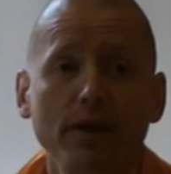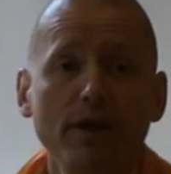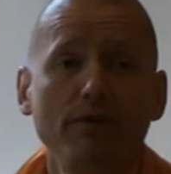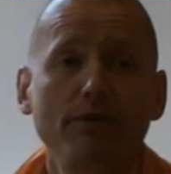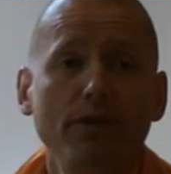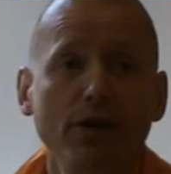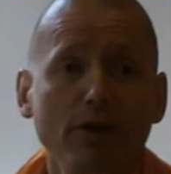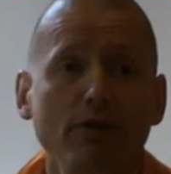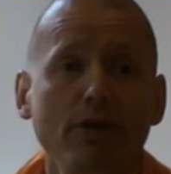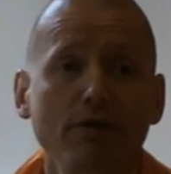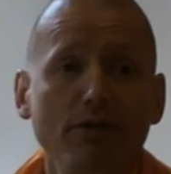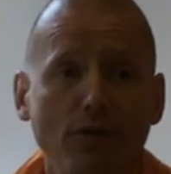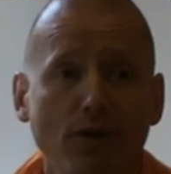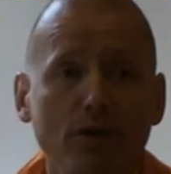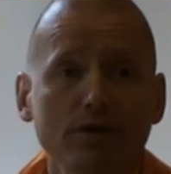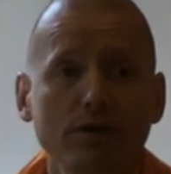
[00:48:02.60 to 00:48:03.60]
we are very, very
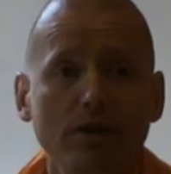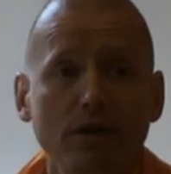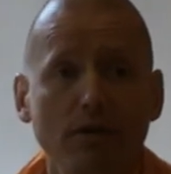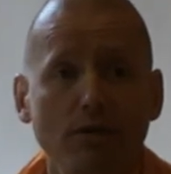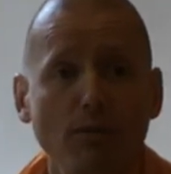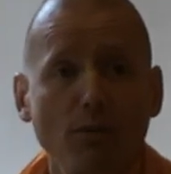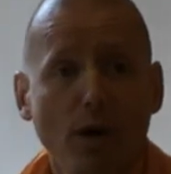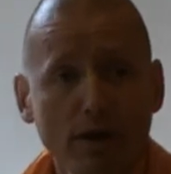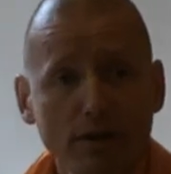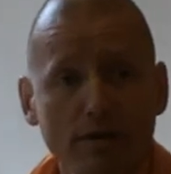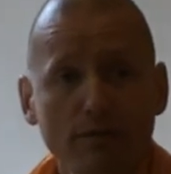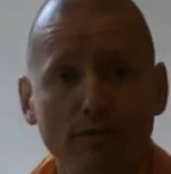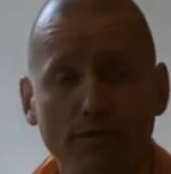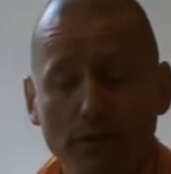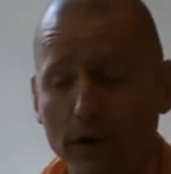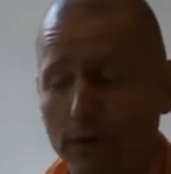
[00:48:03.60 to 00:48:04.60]
fortunate.
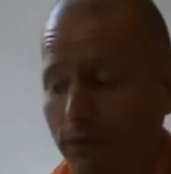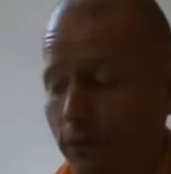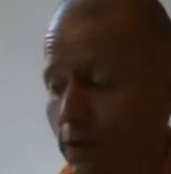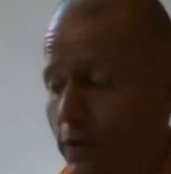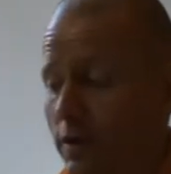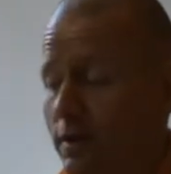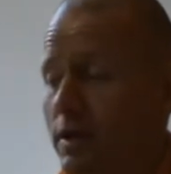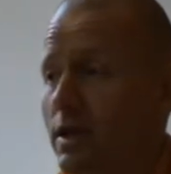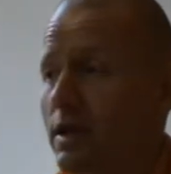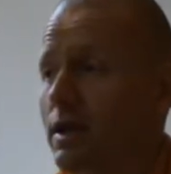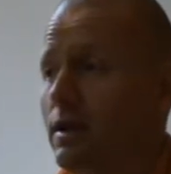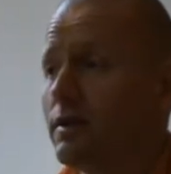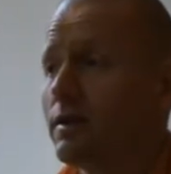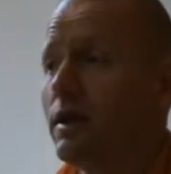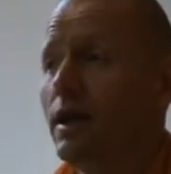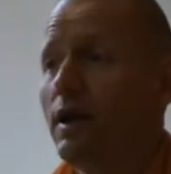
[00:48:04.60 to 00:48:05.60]
First thing
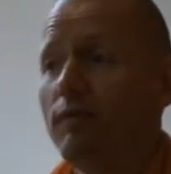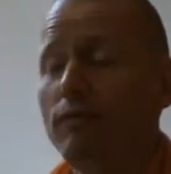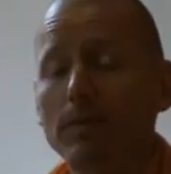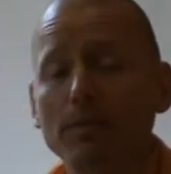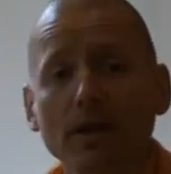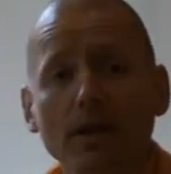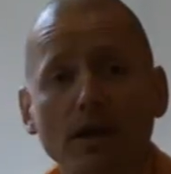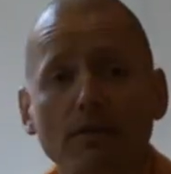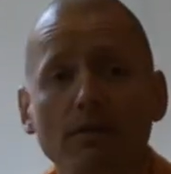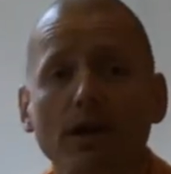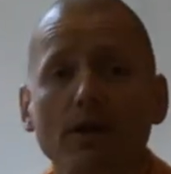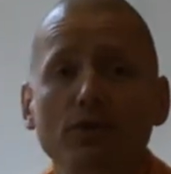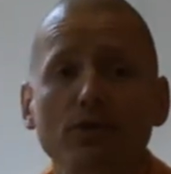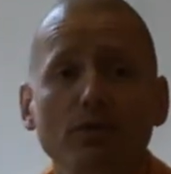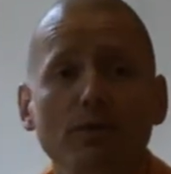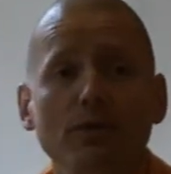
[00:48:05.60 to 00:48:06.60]
is, we've been given a
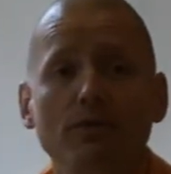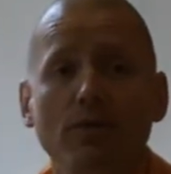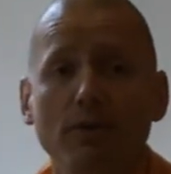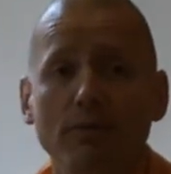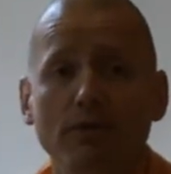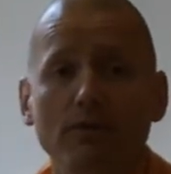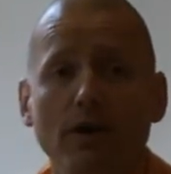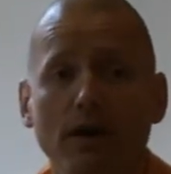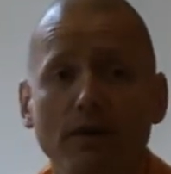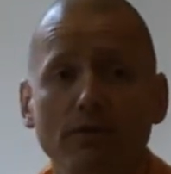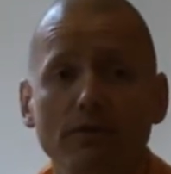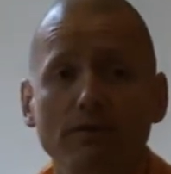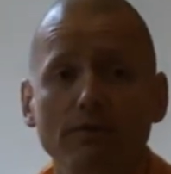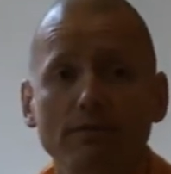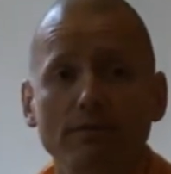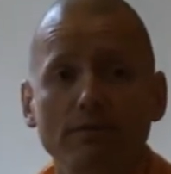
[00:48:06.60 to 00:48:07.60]
human form.
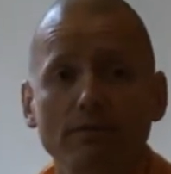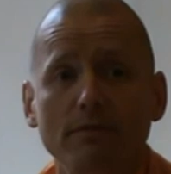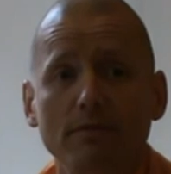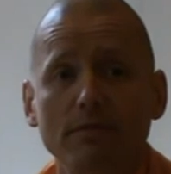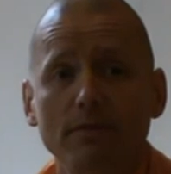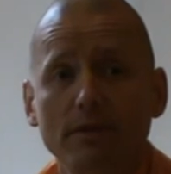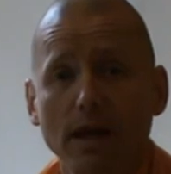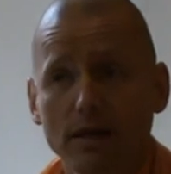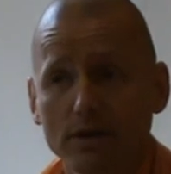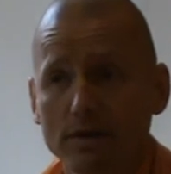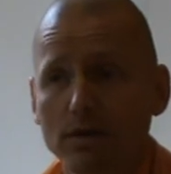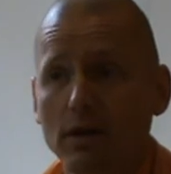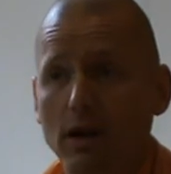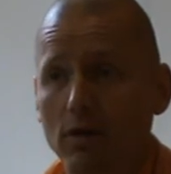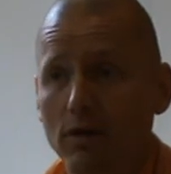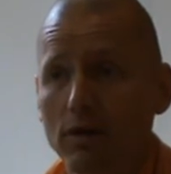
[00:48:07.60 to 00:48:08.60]
That's
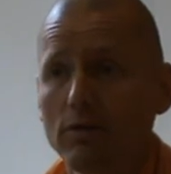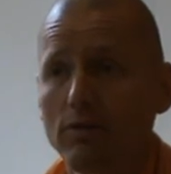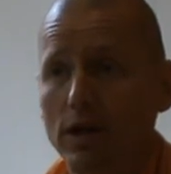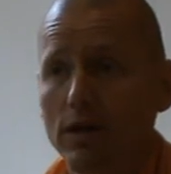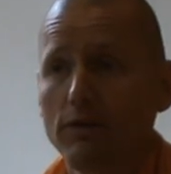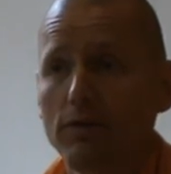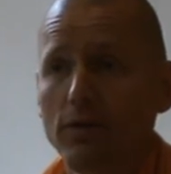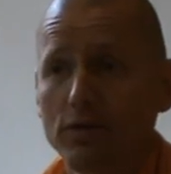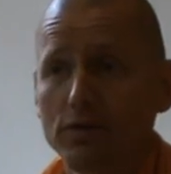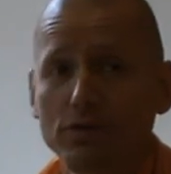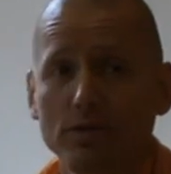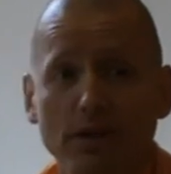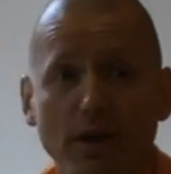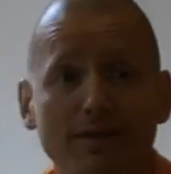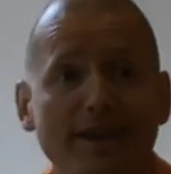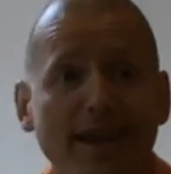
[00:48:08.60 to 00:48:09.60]
our great fortune.
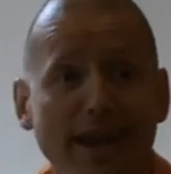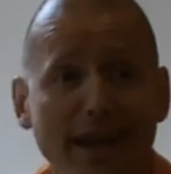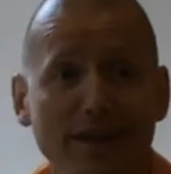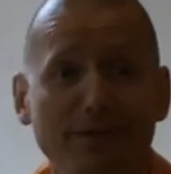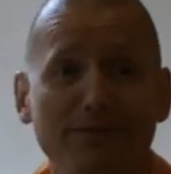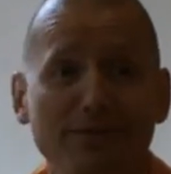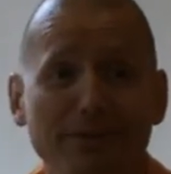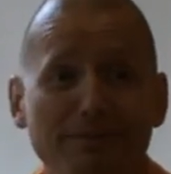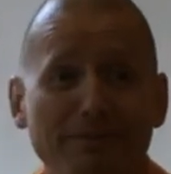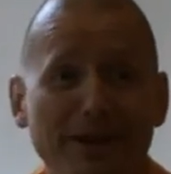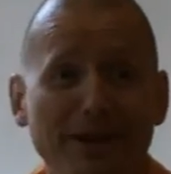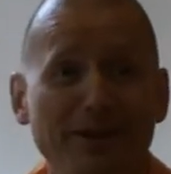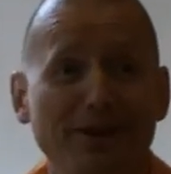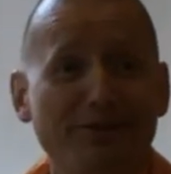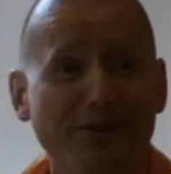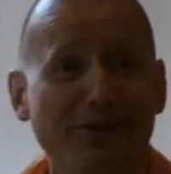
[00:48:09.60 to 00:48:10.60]
That's
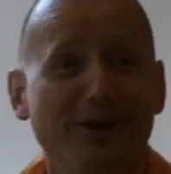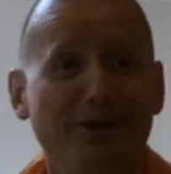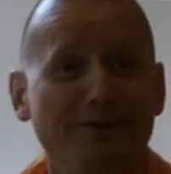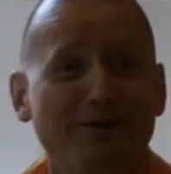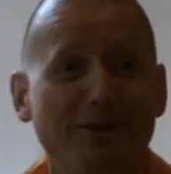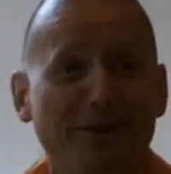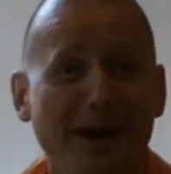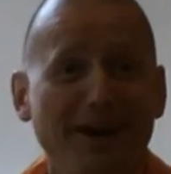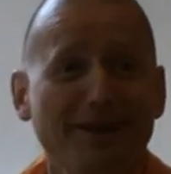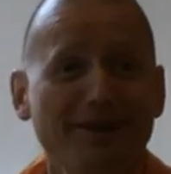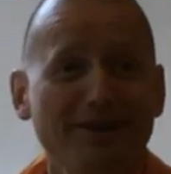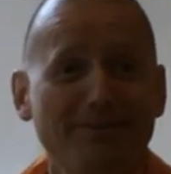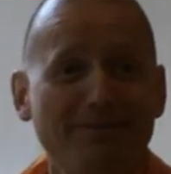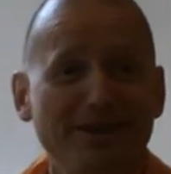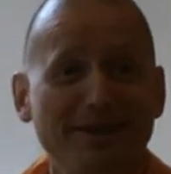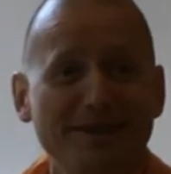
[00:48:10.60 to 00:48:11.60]
8,400,000
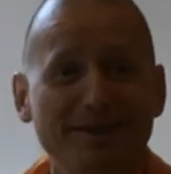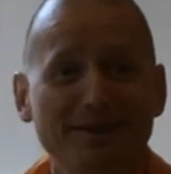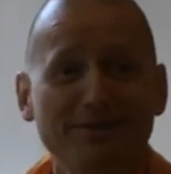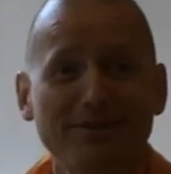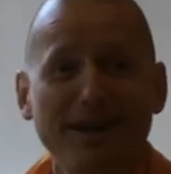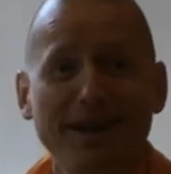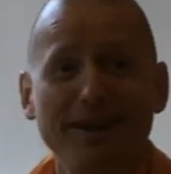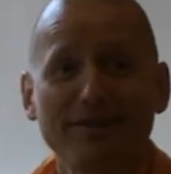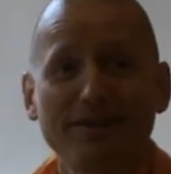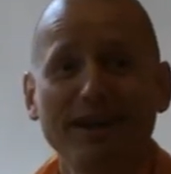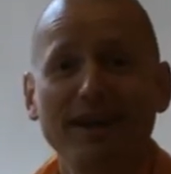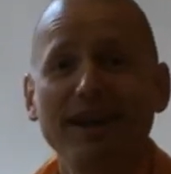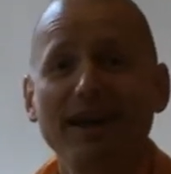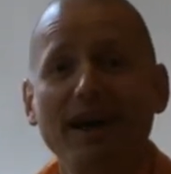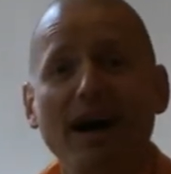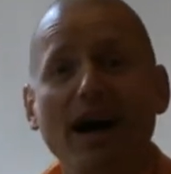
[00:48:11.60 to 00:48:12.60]
species of life.
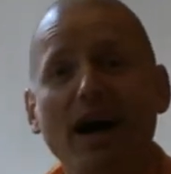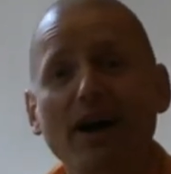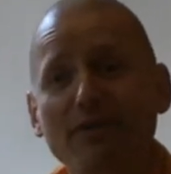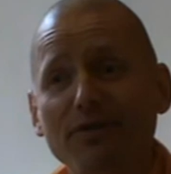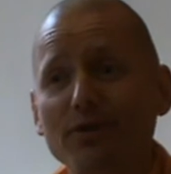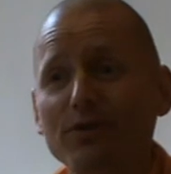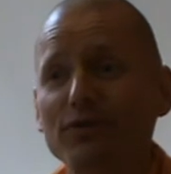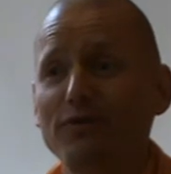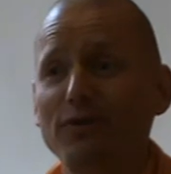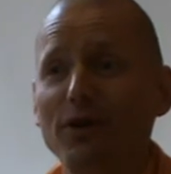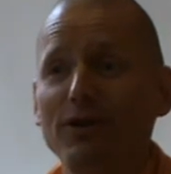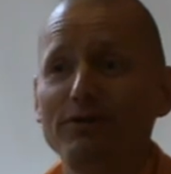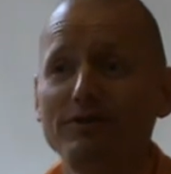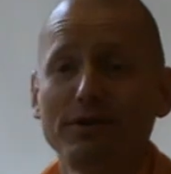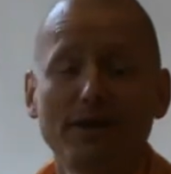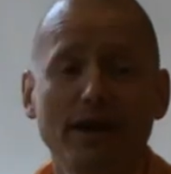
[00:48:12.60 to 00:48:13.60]
Out of those
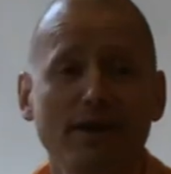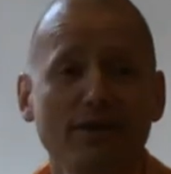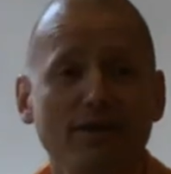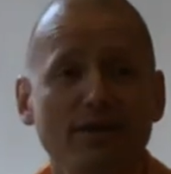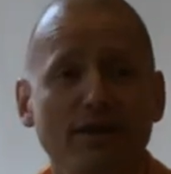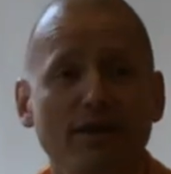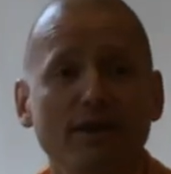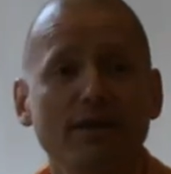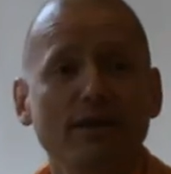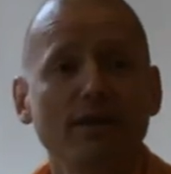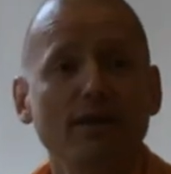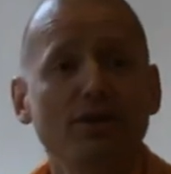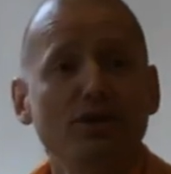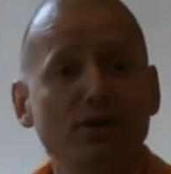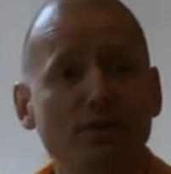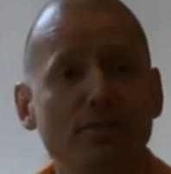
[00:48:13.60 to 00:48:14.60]
400,000 are
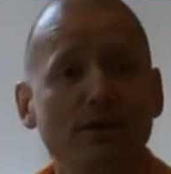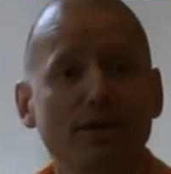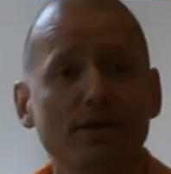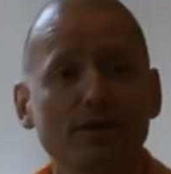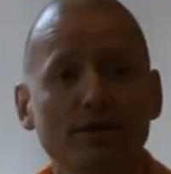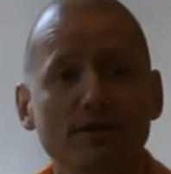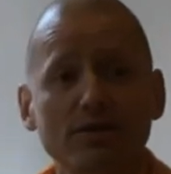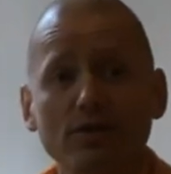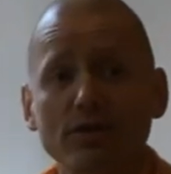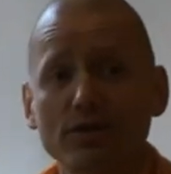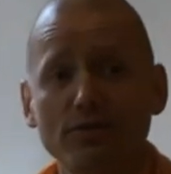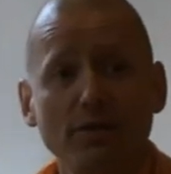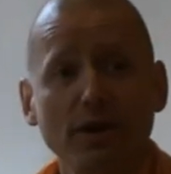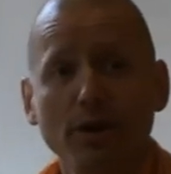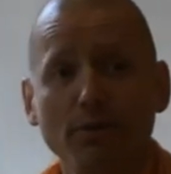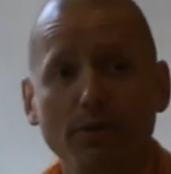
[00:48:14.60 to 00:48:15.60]
humans. So it's
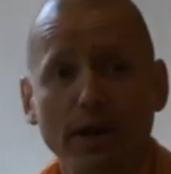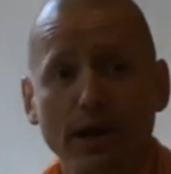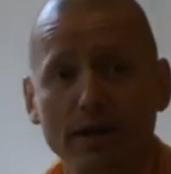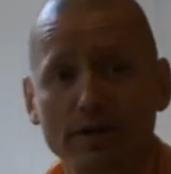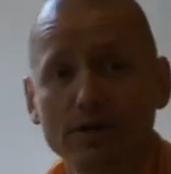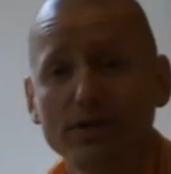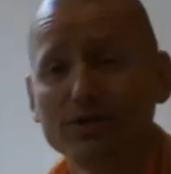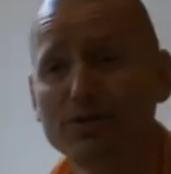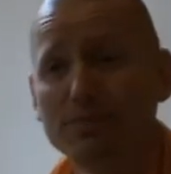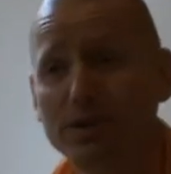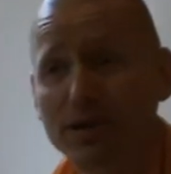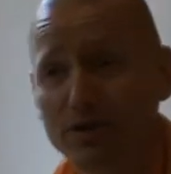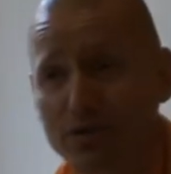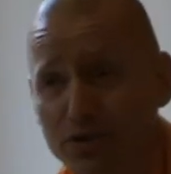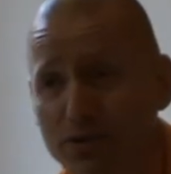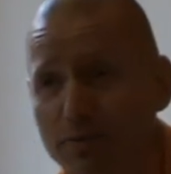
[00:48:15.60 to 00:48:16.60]
very rare just to be
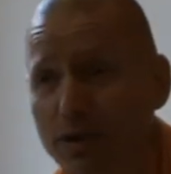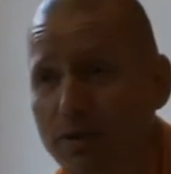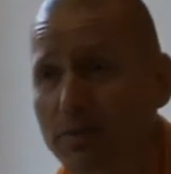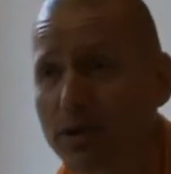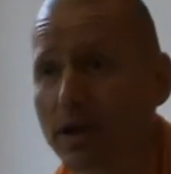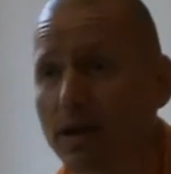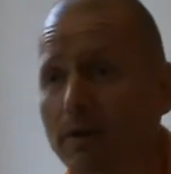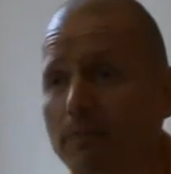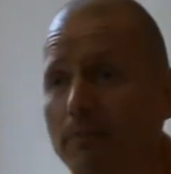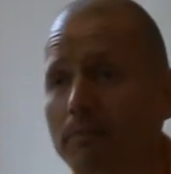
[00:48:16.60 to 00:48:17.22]
a human being.